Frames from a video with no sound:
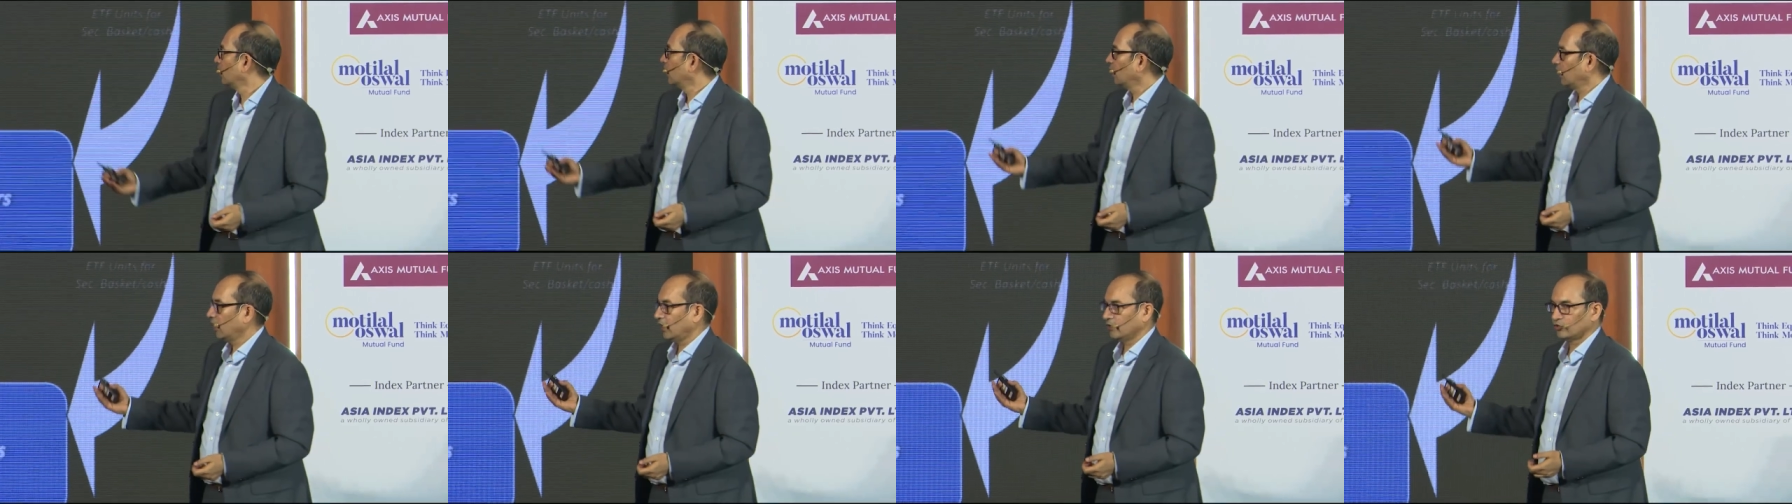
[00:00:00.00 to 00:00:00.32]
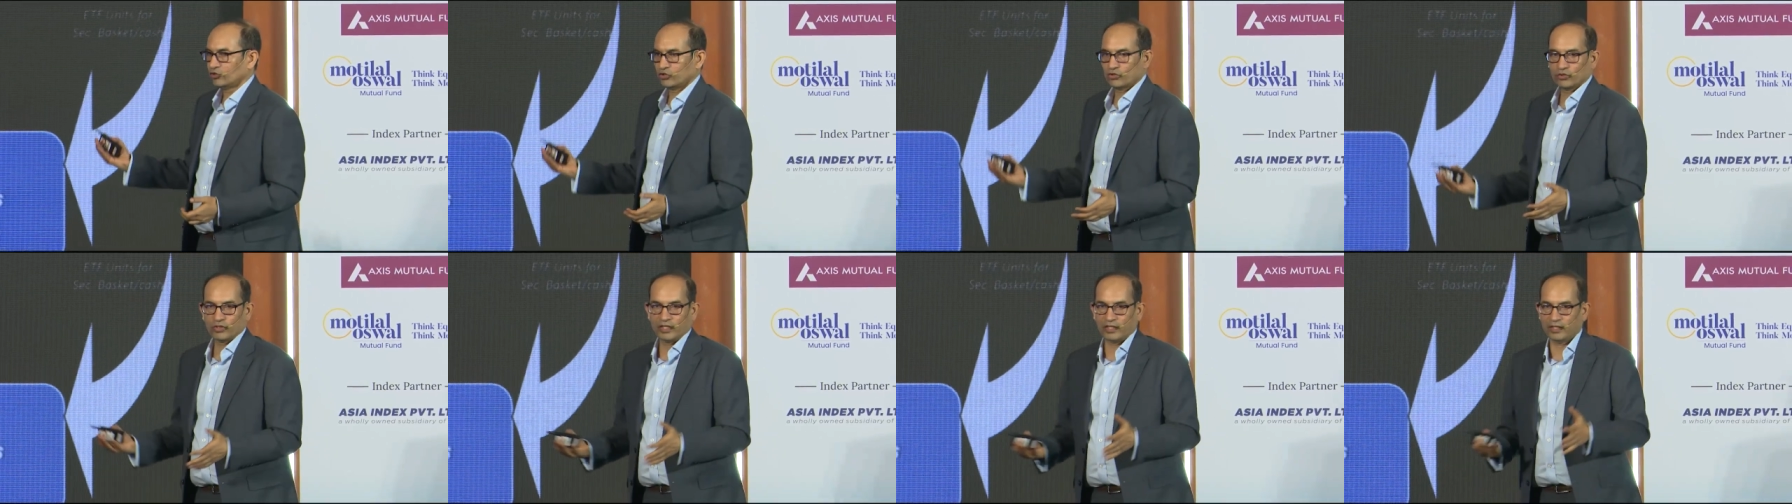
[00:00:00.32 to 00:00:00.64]
And
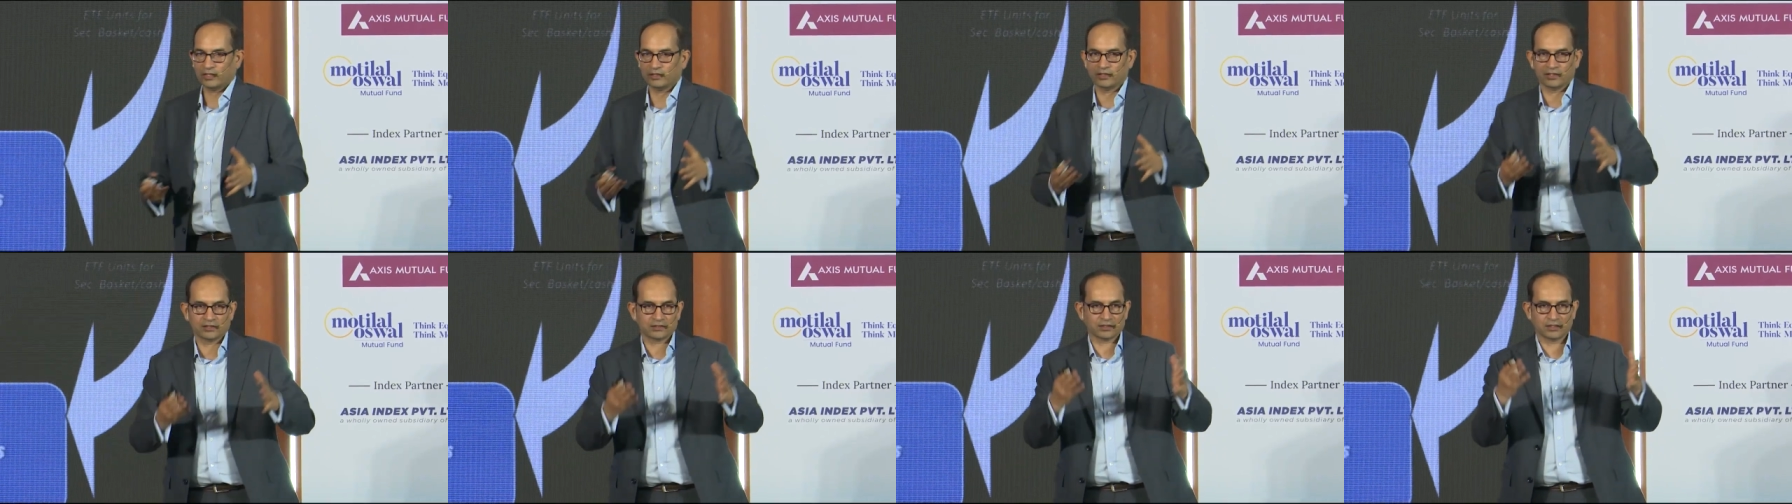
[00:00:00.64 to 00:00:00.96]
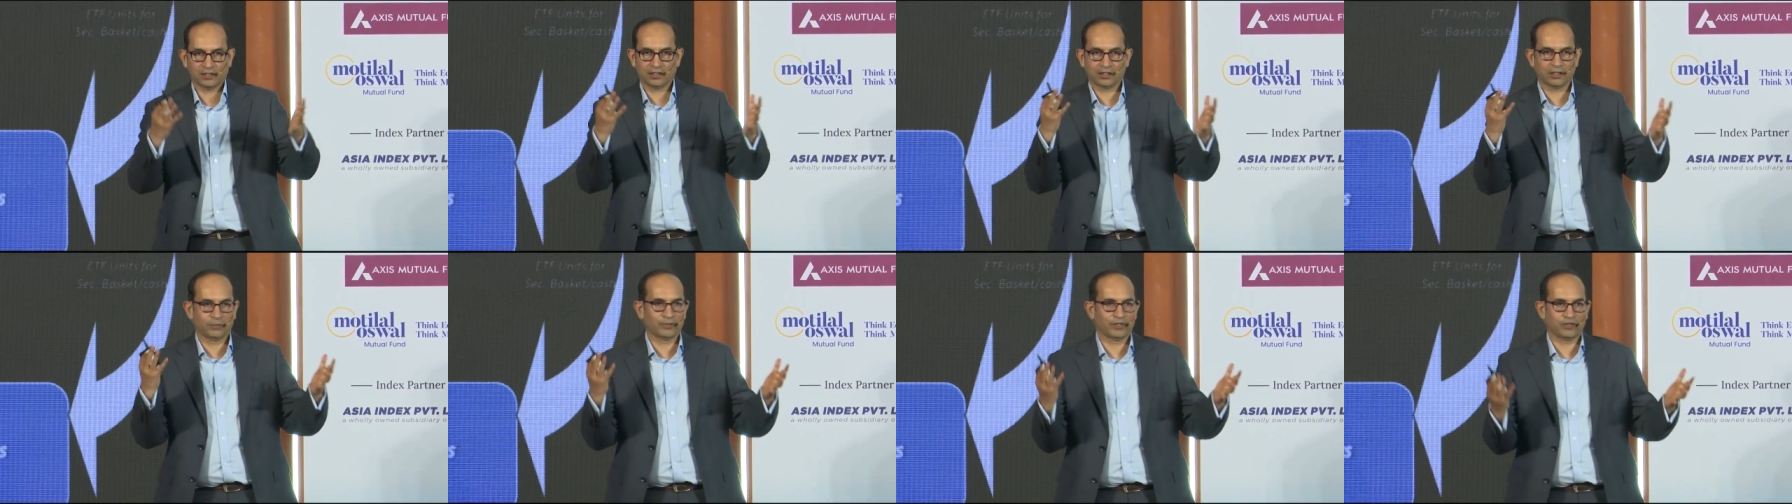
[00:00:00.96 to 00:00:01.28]
today, that's a
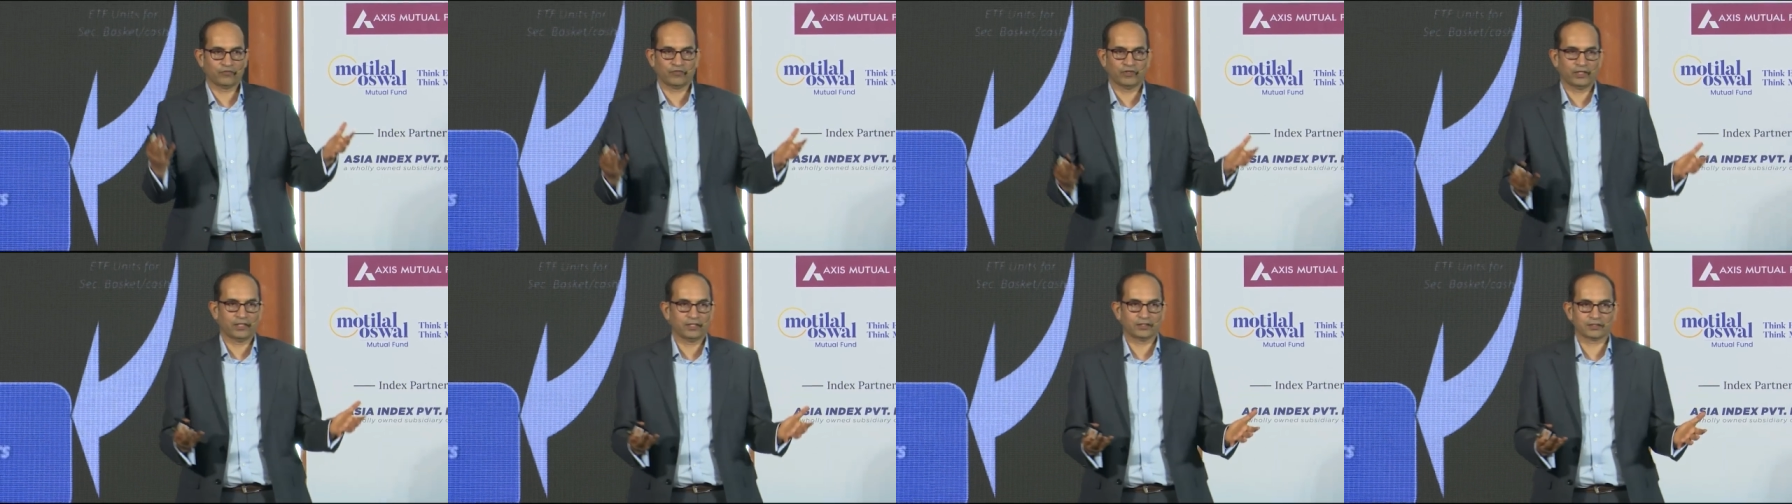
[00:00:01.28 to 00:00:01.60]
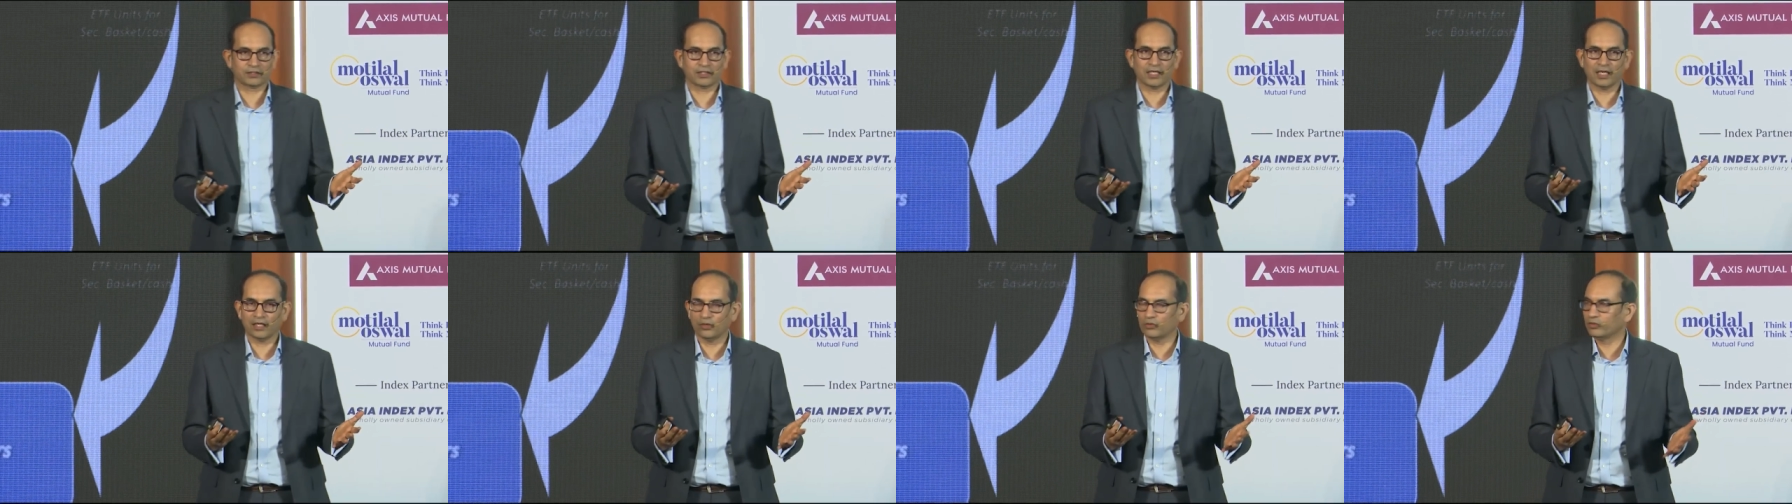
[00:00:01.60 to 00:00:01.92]
little bit of a
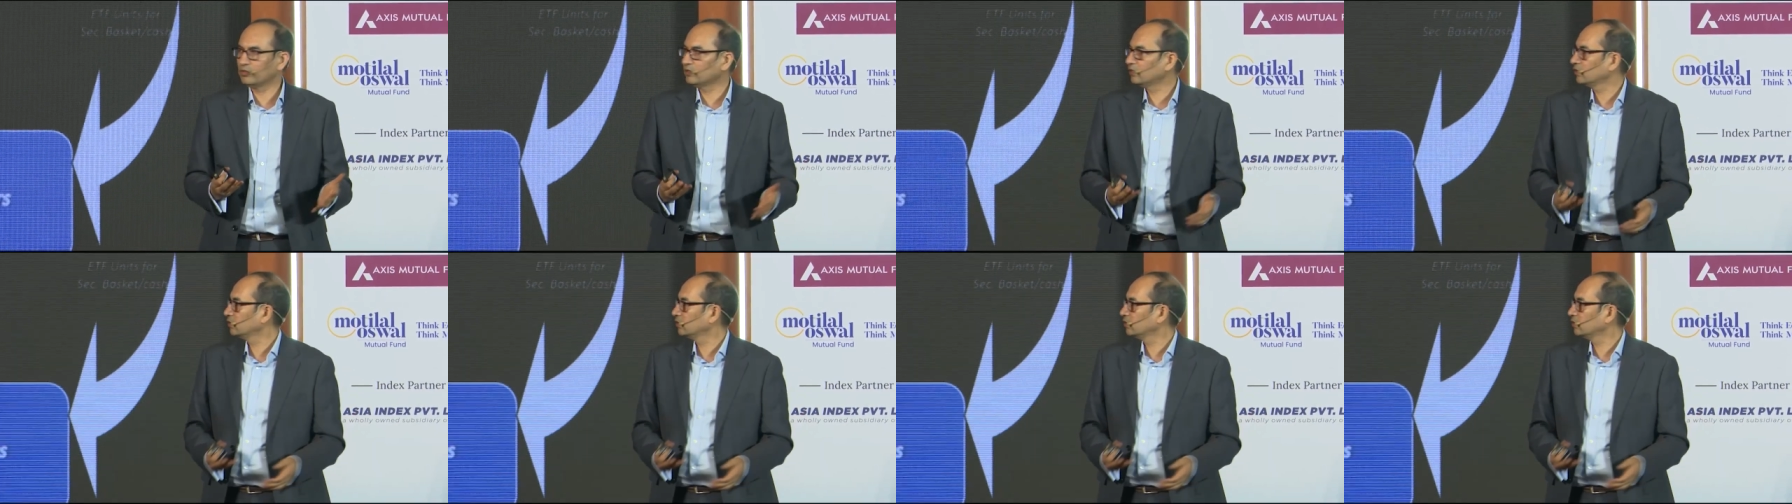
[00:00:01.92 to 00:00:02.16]
discount.